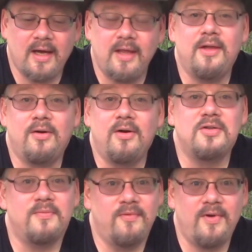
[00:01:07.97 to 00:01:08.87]
There are
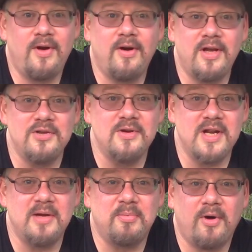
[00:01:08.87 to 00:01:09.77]
some very
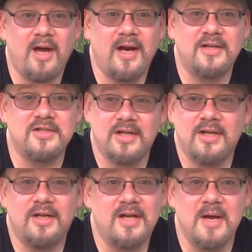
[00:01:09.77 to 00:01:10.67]
unique products
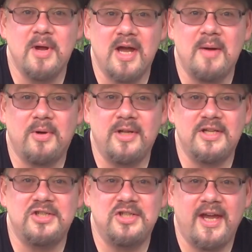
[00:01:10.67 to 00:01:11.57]
coming up on
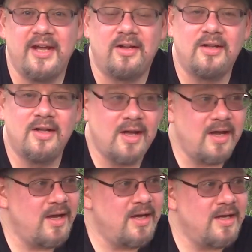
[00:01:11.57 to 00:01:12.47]
this channel.
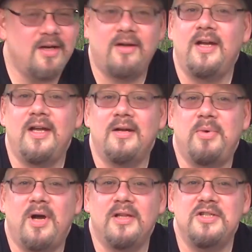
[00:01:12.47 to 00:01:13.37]
You know, I'm going to
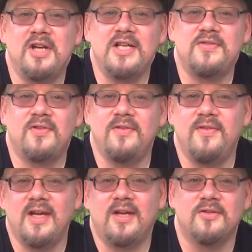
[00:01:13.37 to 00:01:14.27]
apologize for the
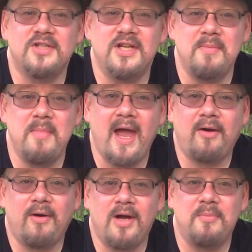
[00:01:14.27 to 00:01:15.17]
vehicles in the
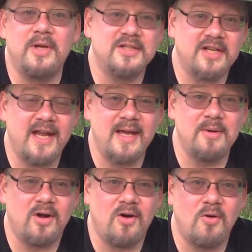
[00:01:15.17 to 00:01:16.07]
background because I am
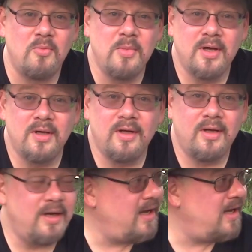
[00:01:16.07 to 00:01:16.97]
at home,
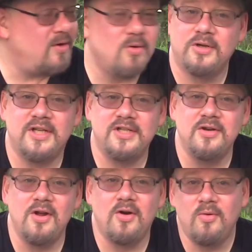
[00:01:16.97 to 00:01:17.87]
and of course, as you
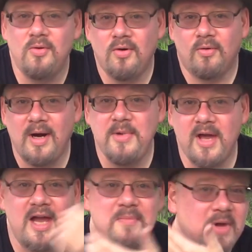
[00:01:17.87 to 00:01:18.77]
know, right
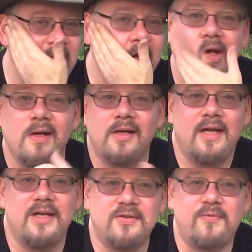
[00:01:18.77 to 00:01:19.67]
behind me
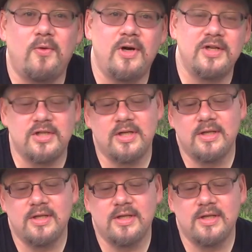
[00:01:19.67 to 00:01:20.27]
is the forest.